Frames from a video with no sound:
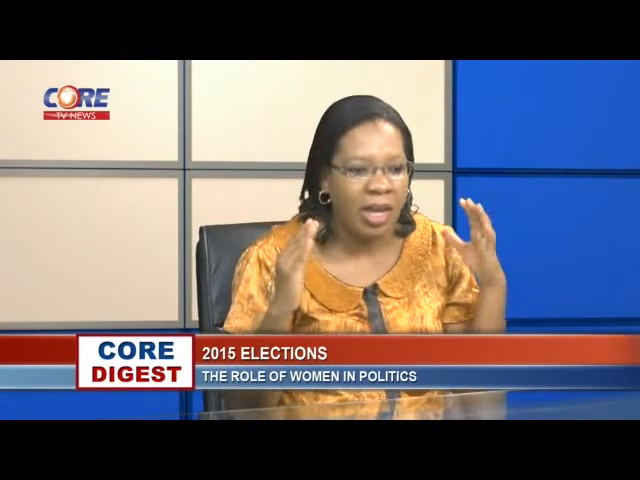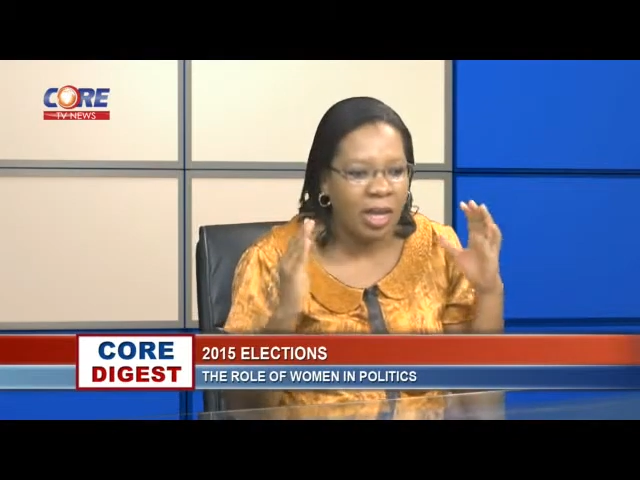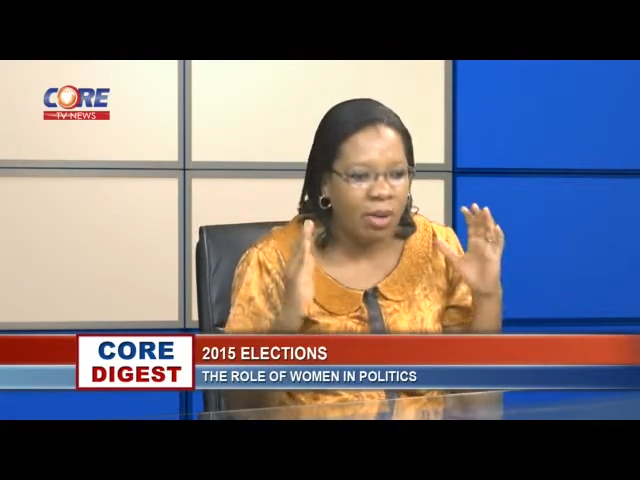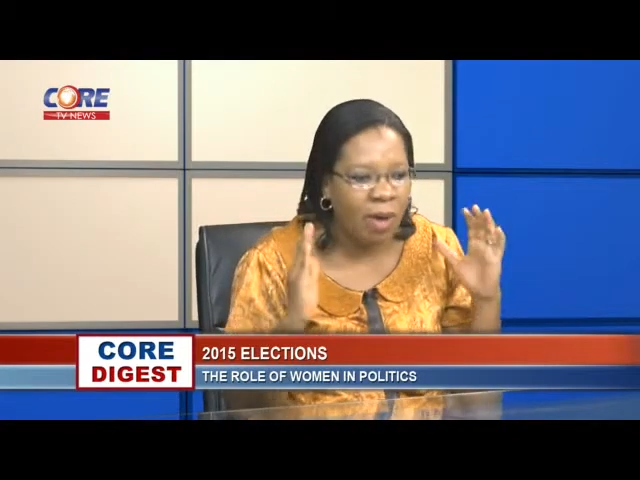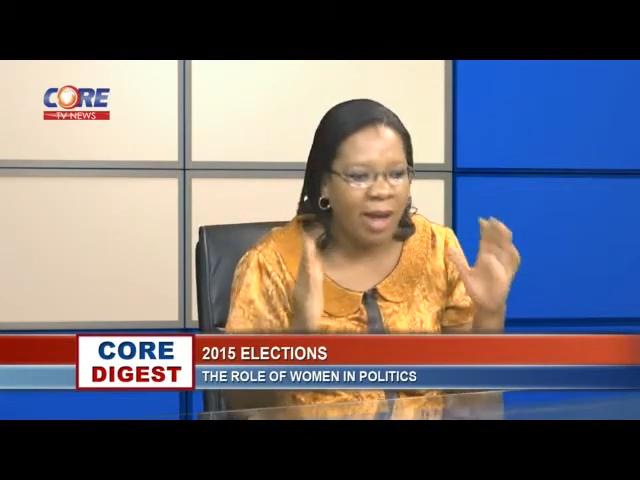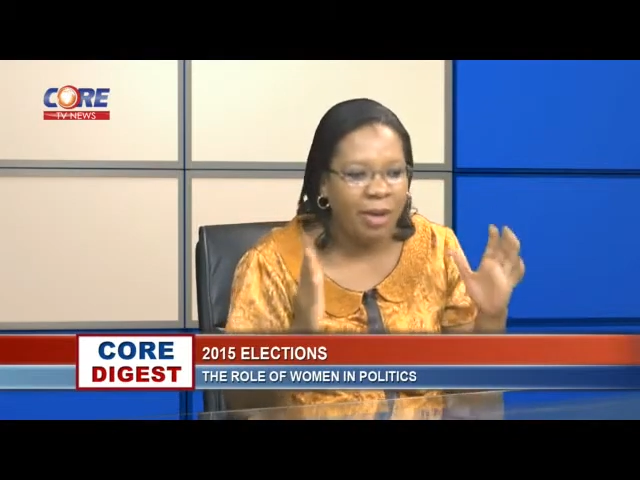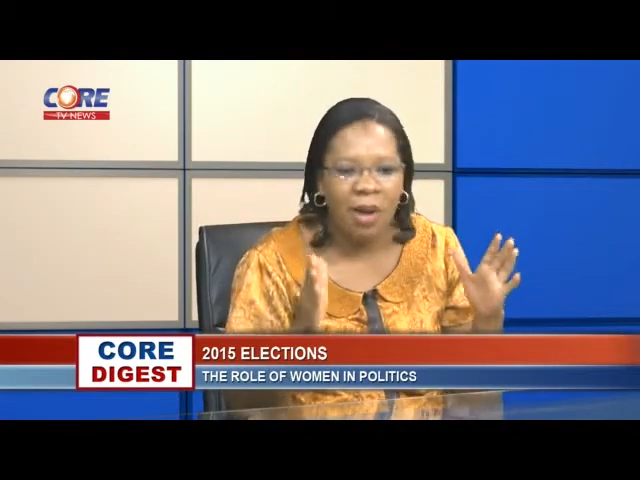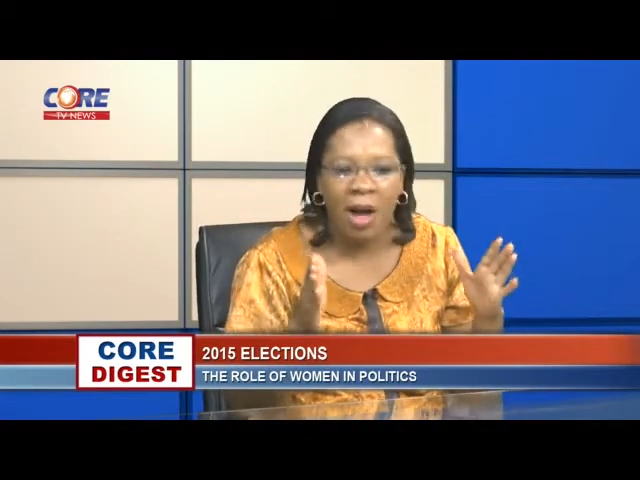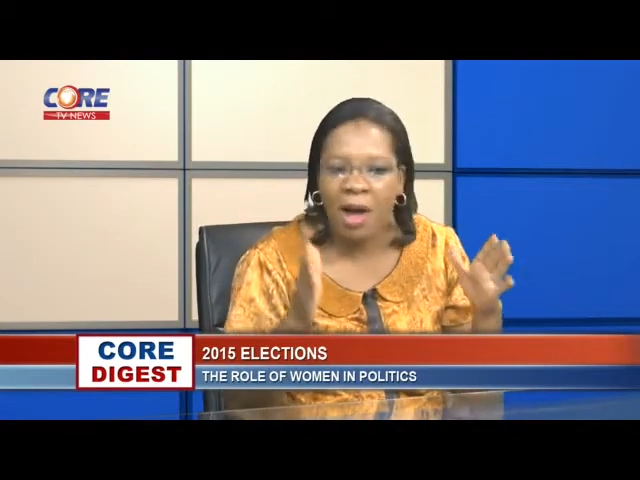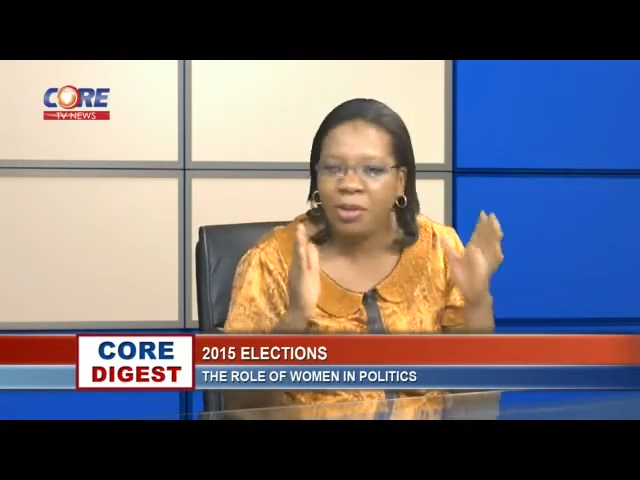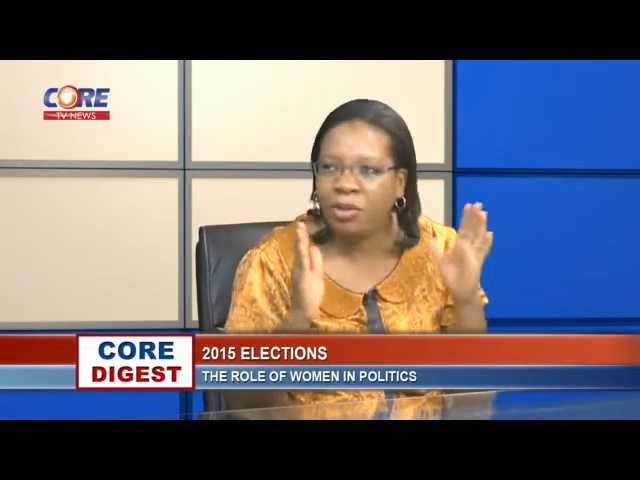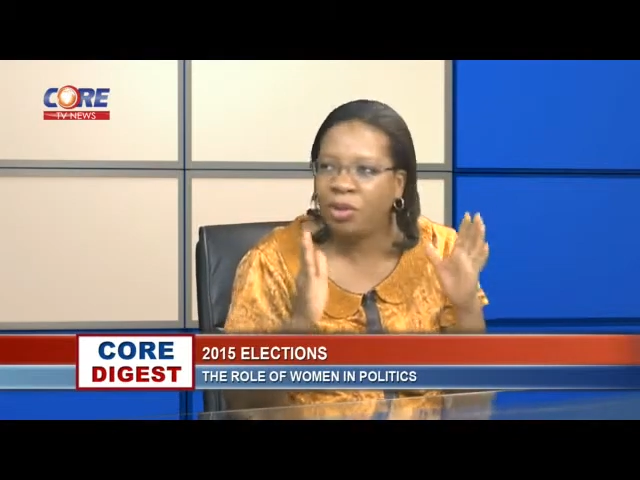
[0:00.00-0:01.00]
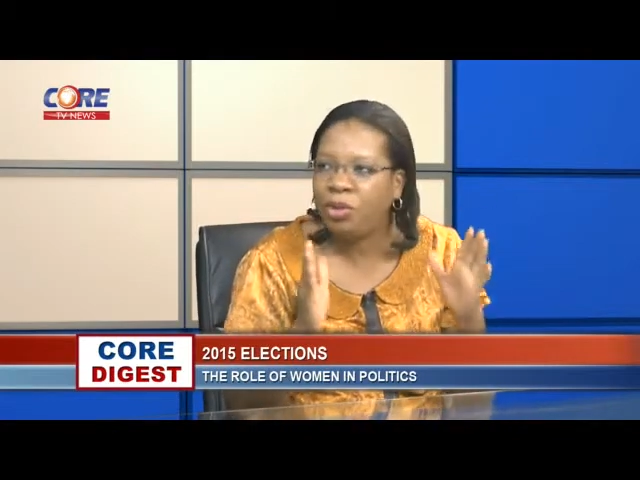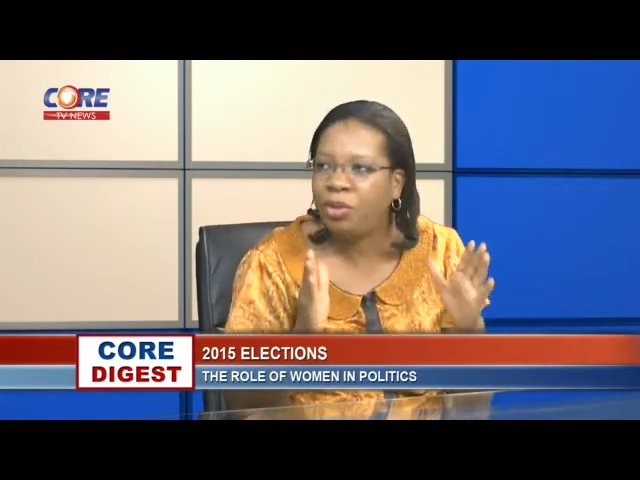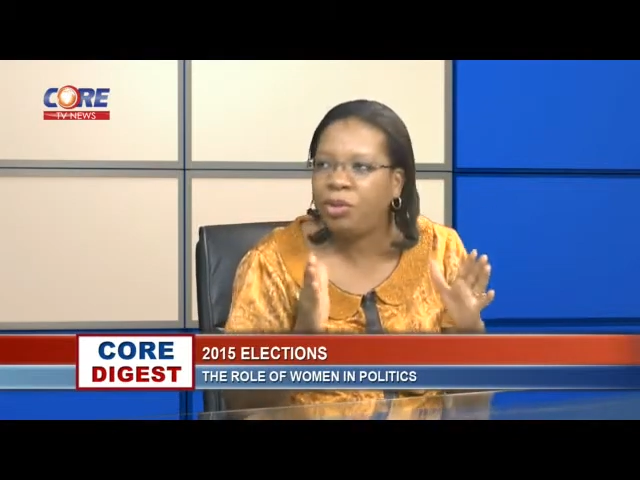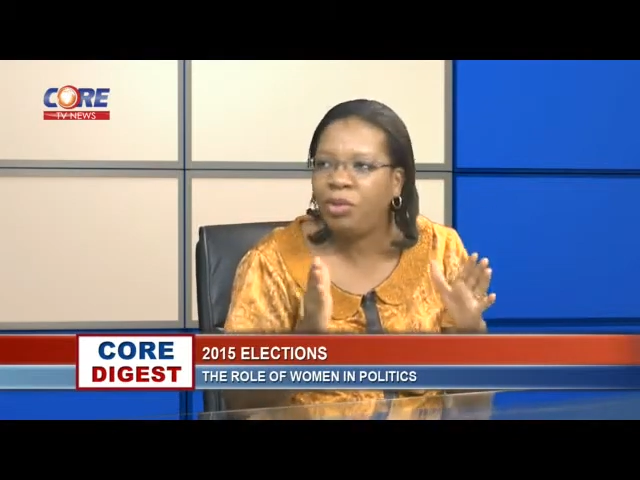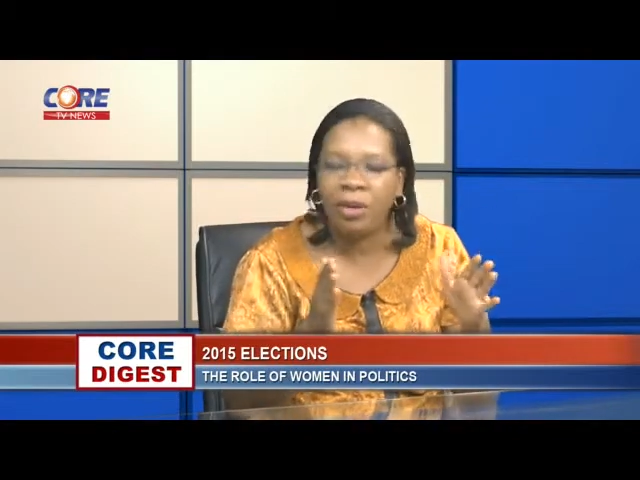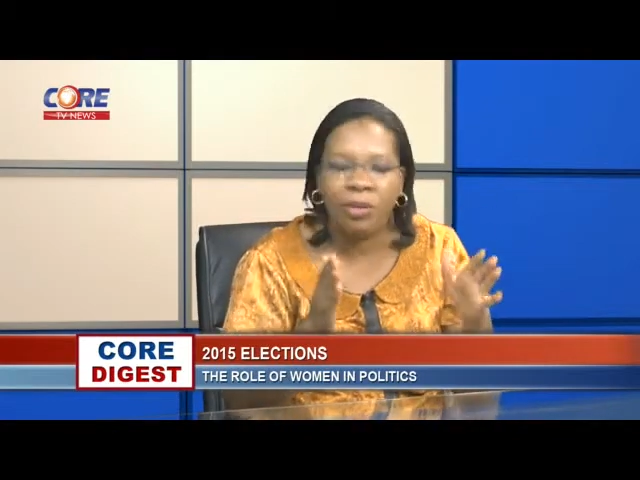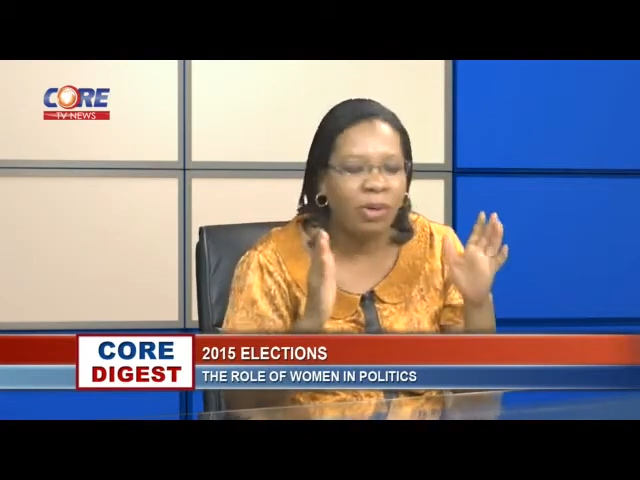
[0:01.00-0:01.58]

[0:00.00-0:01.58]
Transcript: you had your house, your children,